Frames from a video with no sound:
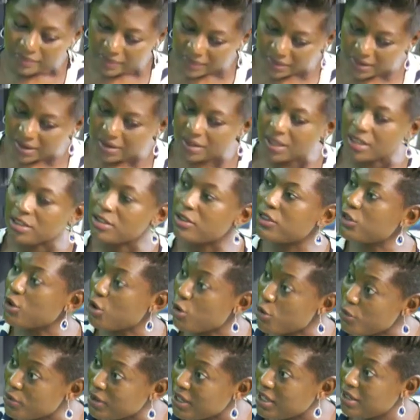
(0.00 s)
the
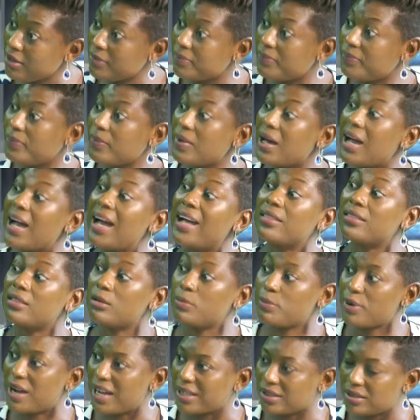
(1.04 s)
theory and the
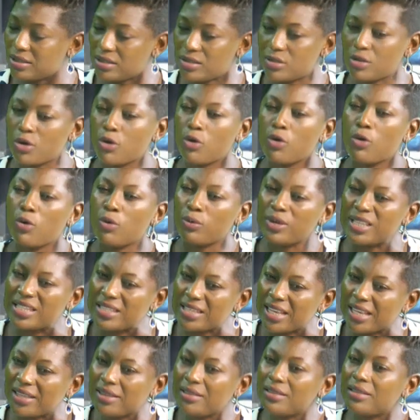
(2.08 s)
practice. We
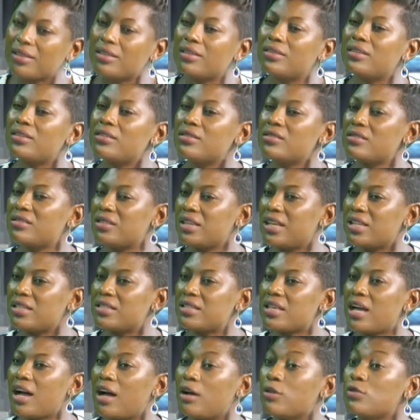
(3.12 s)
send the
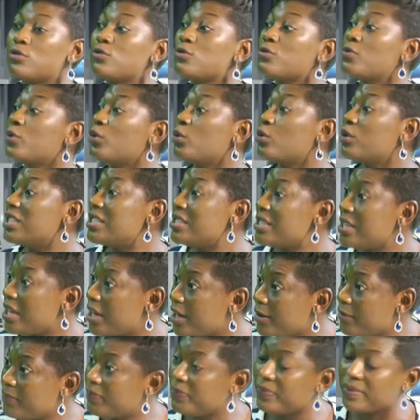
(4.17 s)
students out to
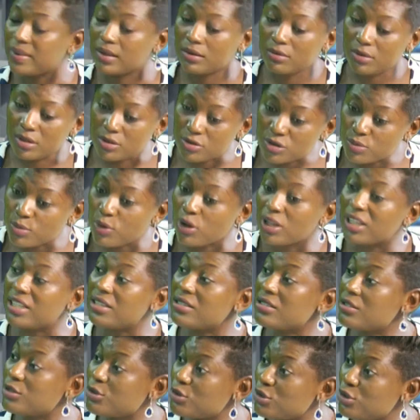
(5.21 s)
volunteer with small
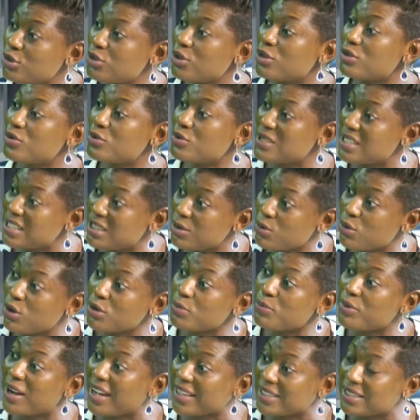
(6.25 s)
institutions to see
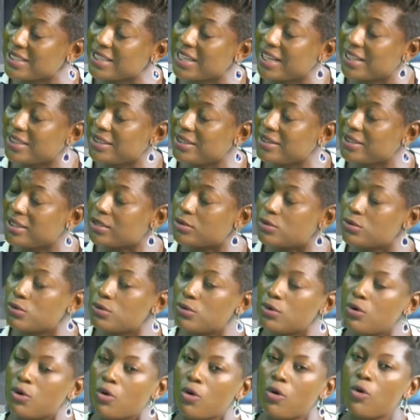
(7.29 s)
what practically they
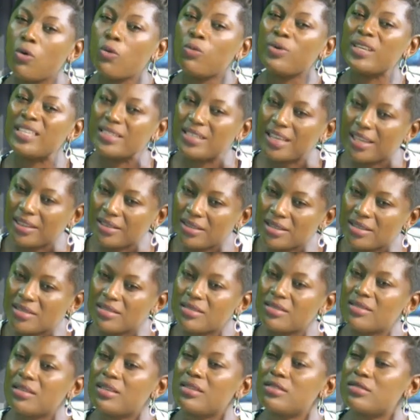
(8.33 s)
do. We send the
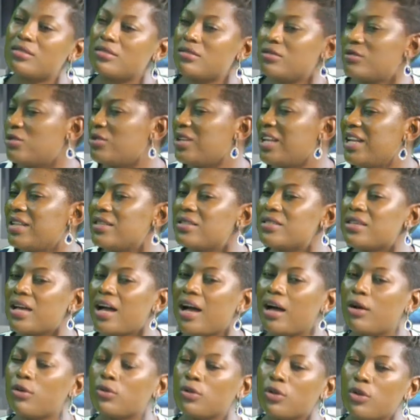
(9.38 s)
students
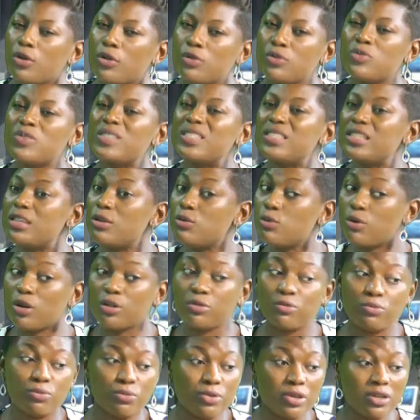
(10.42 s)
out to see
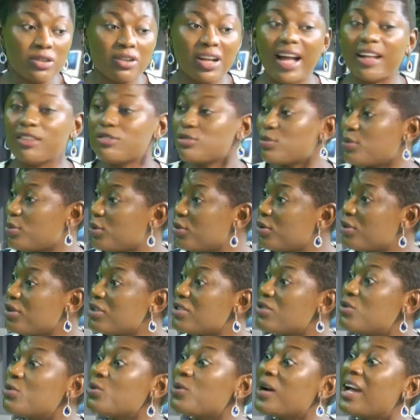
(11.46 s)
what real
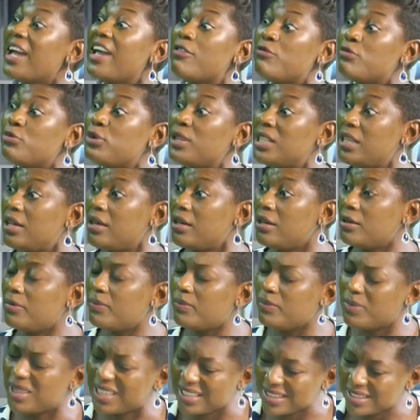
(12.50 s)
entrepreneurs do every day,
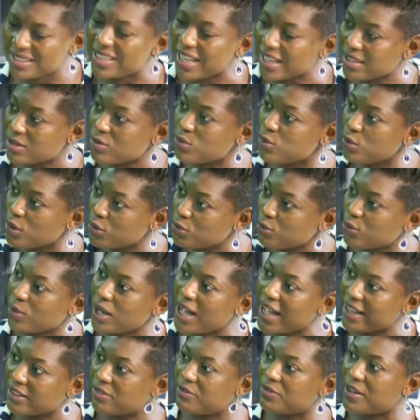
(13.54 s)
because that's what will
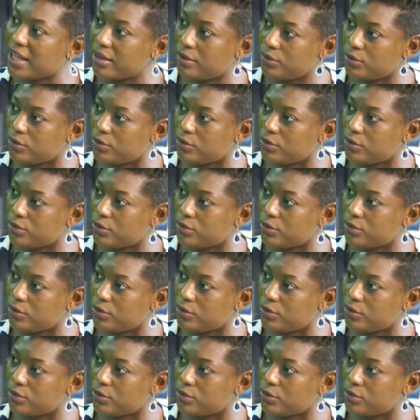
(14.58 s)
add value.